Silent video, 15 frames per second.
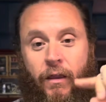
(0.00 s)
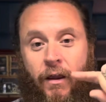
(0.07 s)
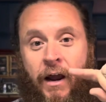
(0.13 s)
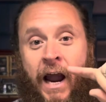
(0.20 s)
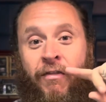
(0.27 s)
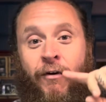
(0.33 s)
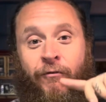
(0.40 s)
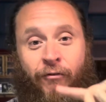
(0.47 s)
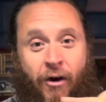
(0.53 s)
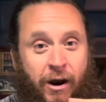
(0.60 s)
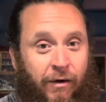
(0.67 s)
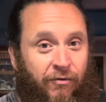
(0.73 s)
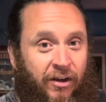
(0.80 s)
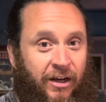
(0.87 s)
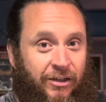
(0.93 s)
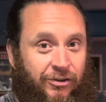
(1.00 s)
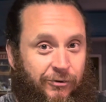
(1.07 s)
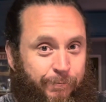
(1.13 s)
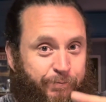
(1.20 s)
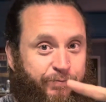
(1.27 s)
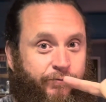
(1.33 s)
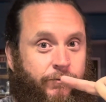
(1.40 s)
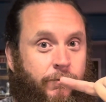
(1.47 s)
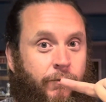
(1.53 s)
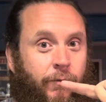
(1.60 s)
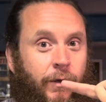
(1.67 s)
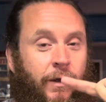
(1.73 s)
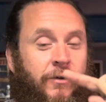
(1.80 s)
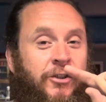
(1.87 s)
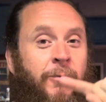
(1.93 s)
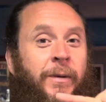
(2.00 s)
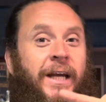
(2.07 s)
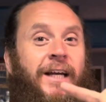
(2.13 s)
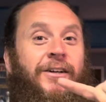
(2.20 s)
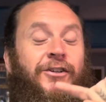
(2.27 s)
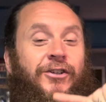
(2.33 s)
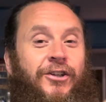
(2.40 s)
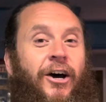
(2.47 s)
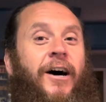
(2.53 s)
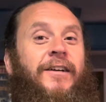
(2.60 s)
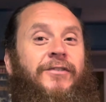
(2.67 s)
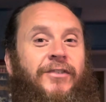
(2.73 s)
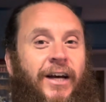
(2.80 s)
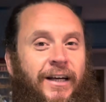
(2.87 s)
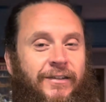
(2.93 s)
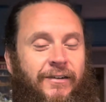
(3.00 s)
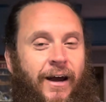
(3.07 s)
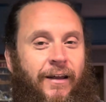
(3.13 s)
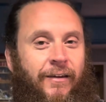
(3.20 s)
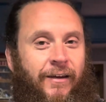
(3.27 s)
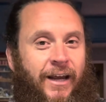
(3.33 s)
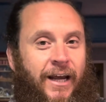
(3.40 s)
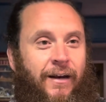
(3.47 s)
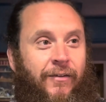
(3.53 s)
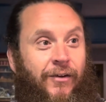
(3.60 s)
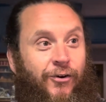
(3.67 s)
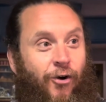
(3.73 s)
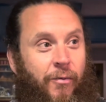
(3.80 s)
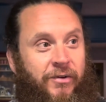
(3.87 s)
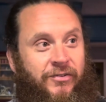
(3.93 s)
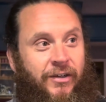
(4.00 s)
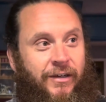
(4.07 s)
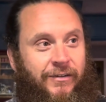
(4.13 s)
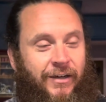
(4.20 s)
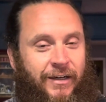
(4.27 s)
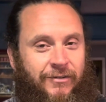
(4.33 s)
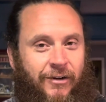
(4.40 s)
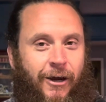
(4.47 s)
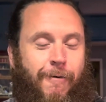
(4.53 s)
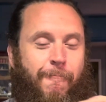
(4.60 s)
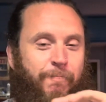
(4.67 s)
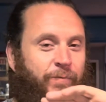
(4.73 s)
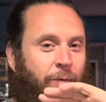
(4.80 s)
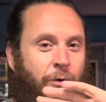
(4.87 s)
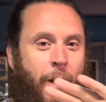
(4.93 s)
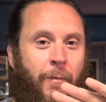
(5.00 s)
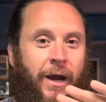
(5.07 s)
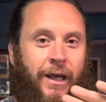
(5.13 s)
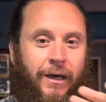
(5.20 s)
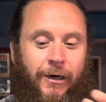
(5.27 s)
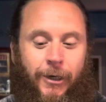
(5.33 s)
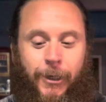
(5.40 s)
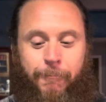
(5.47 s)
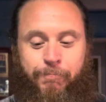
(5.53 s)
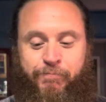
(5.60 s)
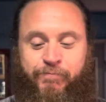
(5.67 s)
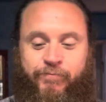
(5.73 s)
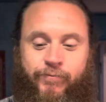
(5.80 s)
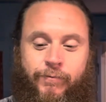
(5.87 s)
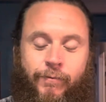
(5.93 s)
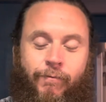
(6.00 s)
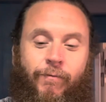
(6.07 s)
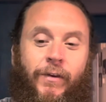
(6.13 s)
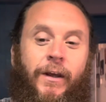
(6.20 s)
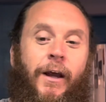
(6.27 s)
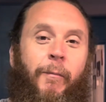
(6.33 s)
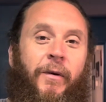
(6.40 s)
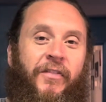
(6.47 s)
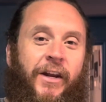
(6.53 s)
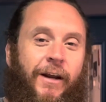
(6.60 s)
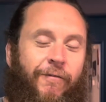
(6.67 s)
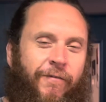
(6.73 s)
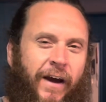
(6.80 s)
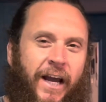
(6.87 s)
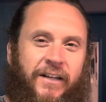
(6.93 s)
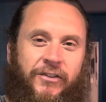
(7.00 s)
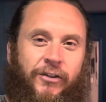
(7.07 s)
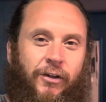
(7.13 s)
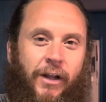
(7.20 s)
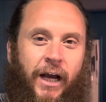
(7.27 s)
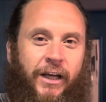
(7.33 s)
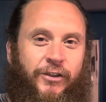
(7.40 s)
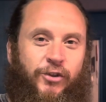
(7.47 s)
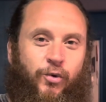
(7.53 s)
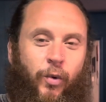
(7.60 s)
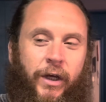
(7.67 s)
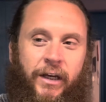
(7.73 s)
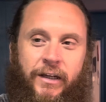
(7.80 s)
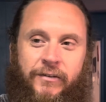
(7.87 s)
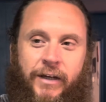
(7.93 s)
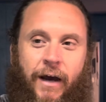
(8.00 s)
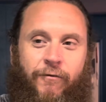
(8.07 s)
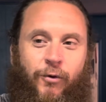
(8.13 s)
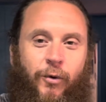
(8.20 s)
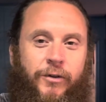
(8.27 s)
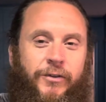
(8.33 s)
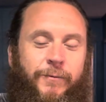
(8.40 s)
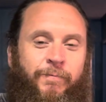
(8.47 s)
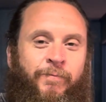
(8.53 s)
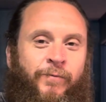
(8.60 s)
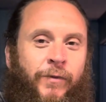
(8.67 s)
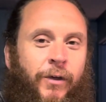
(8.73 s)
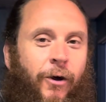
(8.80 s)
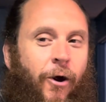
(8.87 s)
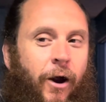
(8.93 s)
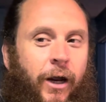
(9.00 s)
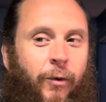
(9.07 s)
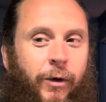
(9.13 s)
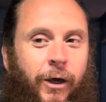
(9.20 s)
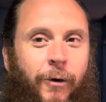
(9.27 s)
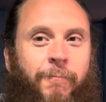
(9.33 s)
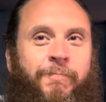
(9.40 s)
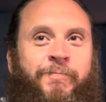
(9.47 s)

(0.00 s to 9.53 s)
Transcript: And the front of this, to me, does taste like the candy that Darby said it tastes like. I'm not making it up. But then it fades into like a sweetness afterwards. All right, here we go.